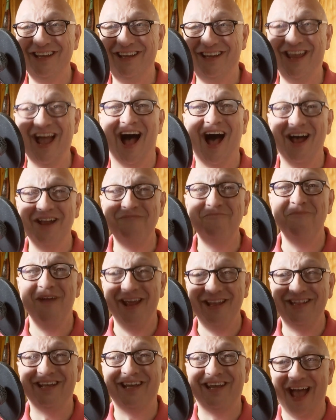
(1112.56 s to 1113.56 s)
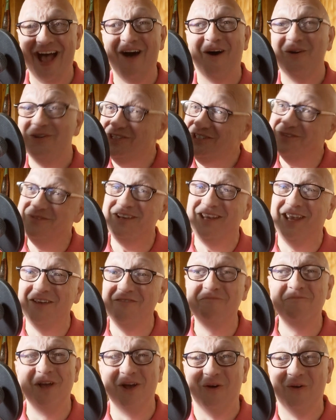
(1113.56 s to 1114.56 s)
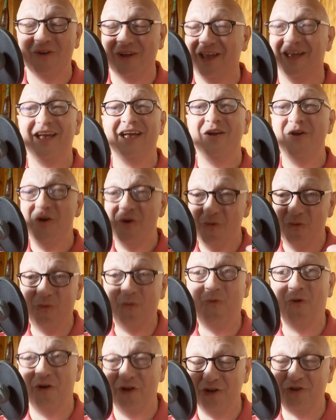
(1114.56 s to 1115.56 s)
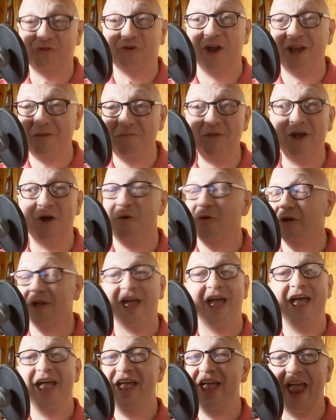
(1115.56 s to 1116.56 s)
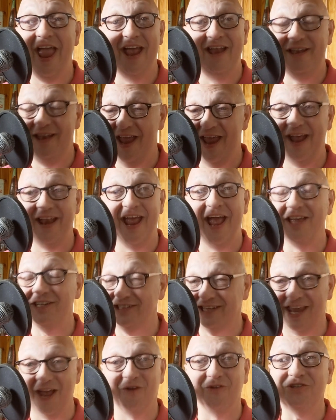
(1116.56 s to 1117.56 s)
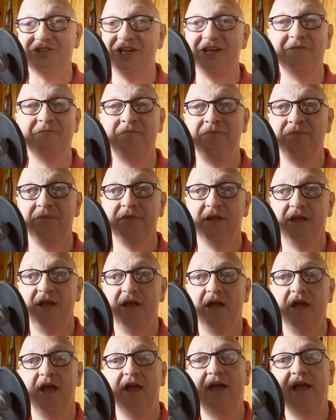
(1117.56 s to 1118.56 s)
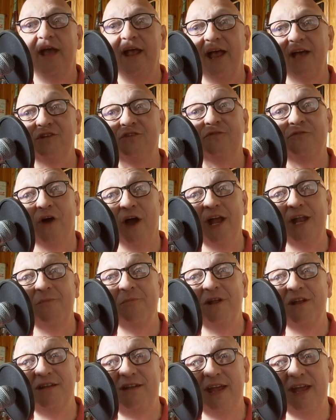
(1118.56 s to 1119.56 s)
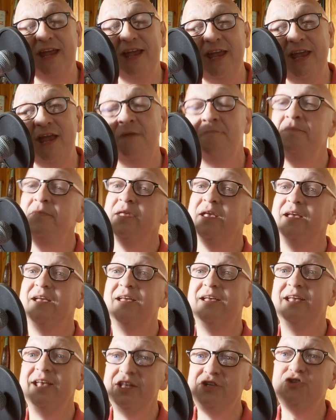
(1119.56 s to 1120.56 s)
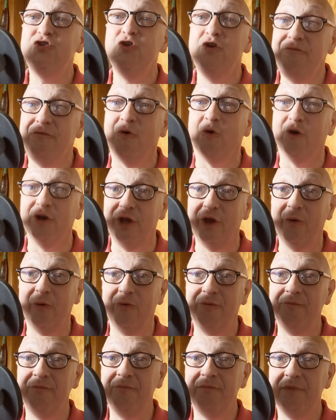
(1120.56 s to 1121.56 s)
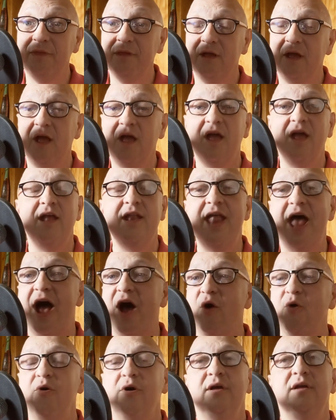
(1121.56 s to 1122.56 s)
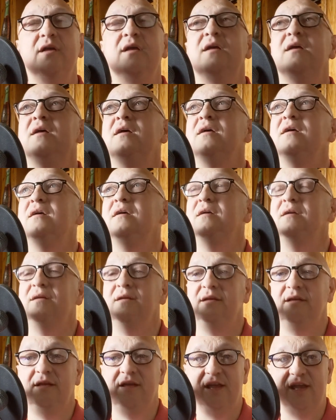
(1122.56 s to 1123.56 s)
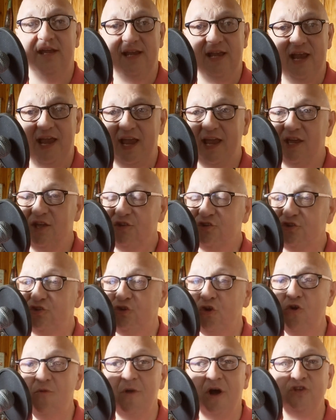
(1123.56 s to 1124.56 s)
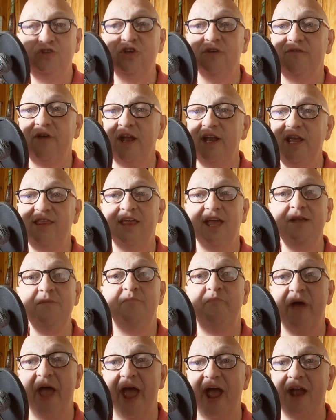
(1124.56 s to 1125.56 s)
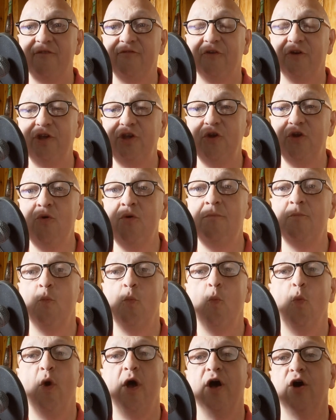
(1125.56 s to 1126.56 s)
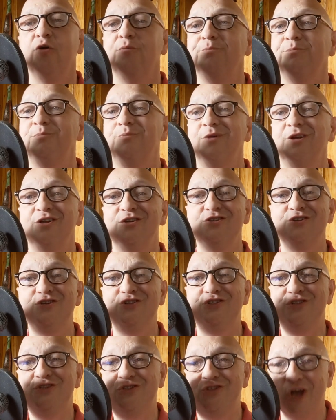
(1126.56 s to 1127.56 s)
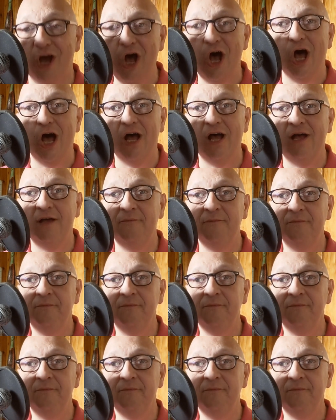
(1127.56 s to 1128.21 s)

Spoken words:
God made the cows to give milk. We're to drink milk. It has calcium. It has vitamin D. It's good for you. Now, is too much of anything bad for you? Well, duh.